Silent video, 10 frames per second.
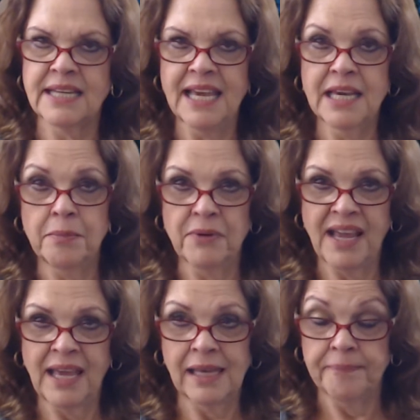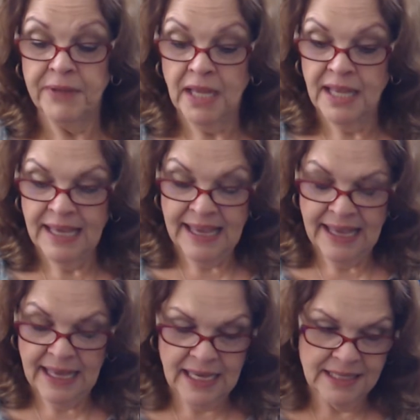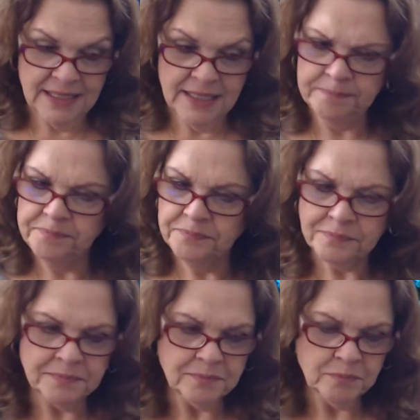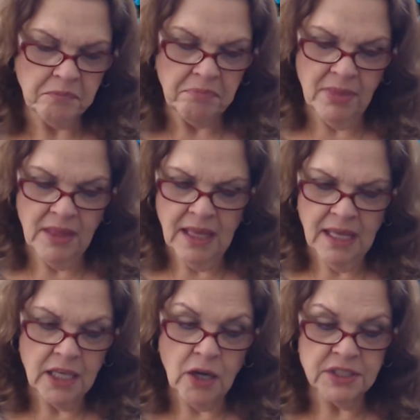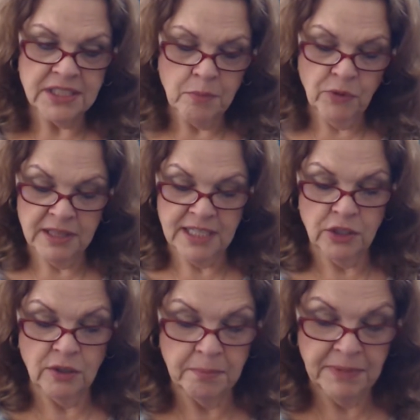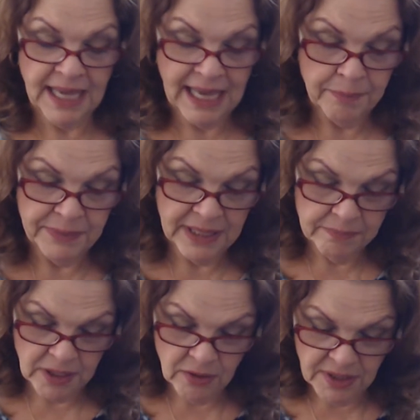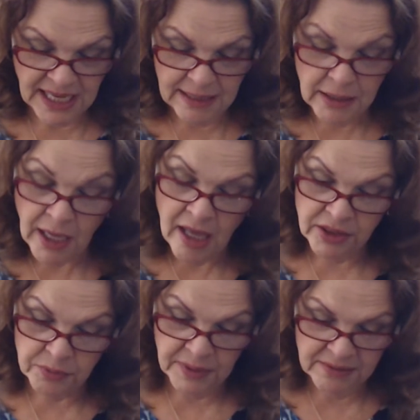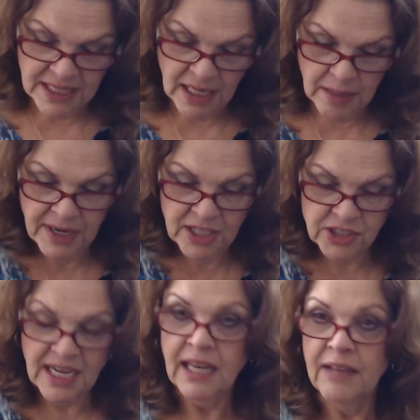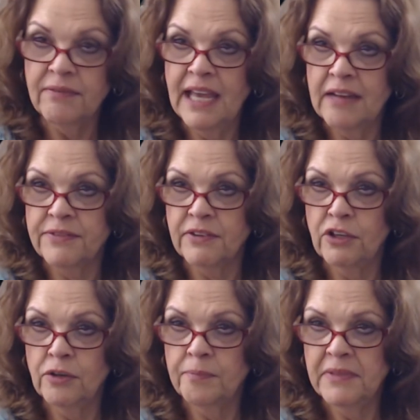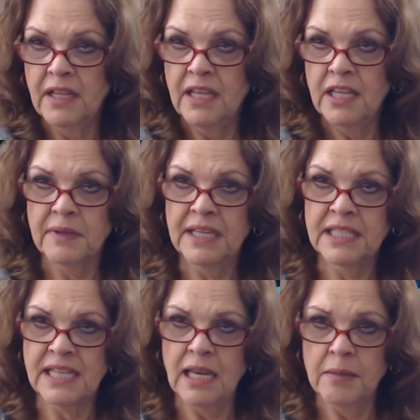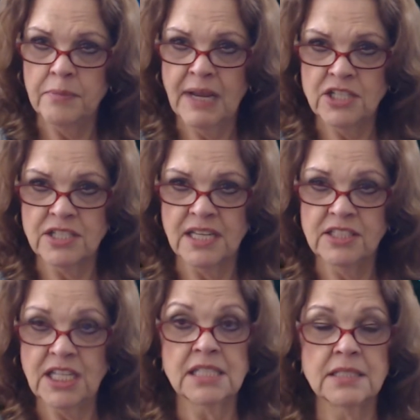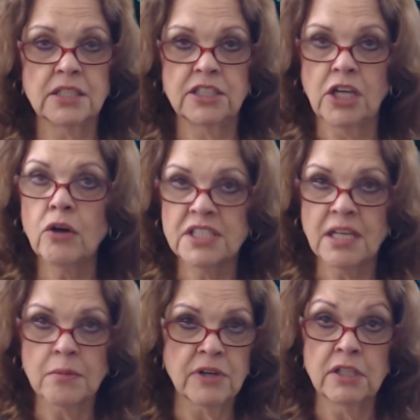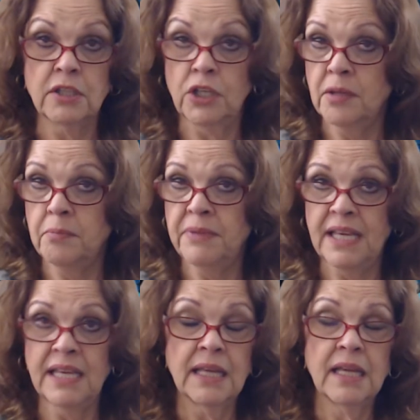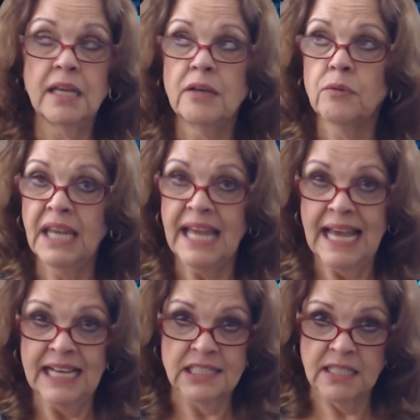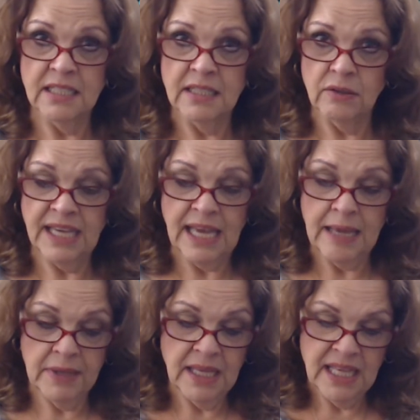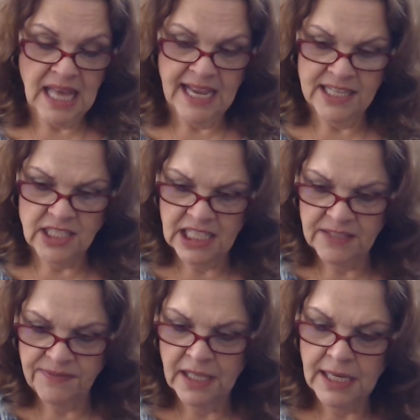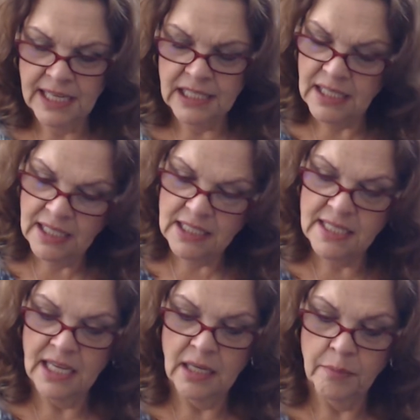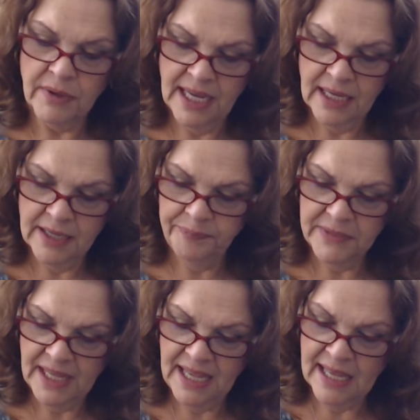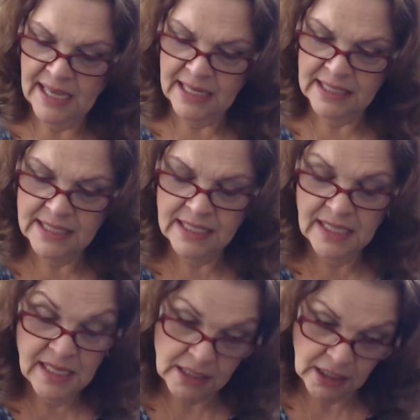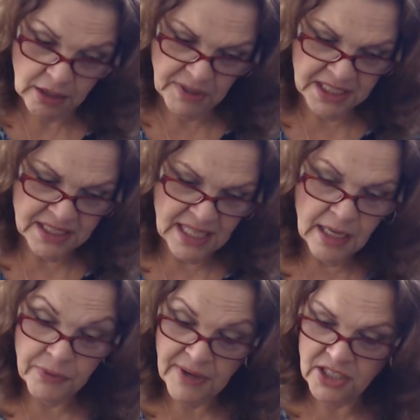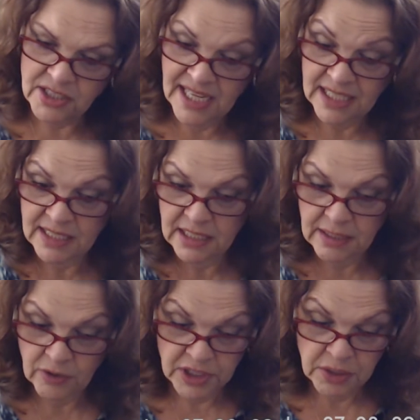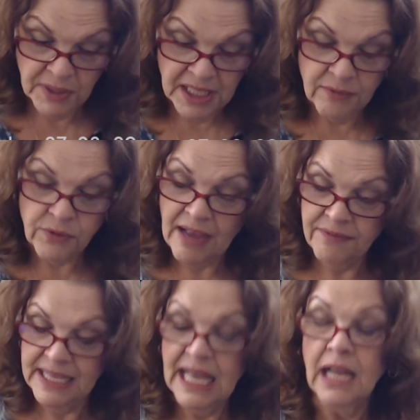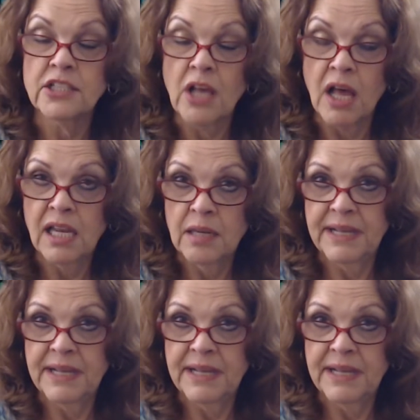a break and go somewhere that you can be happy. Okay? Oh, three of celebration. I love that for you. Three of celebration. Just go somewhere you can be relaxed. Okay? I just feel like you need to take a break. And the three of celebration, that's an, or three of Raphael, it's all about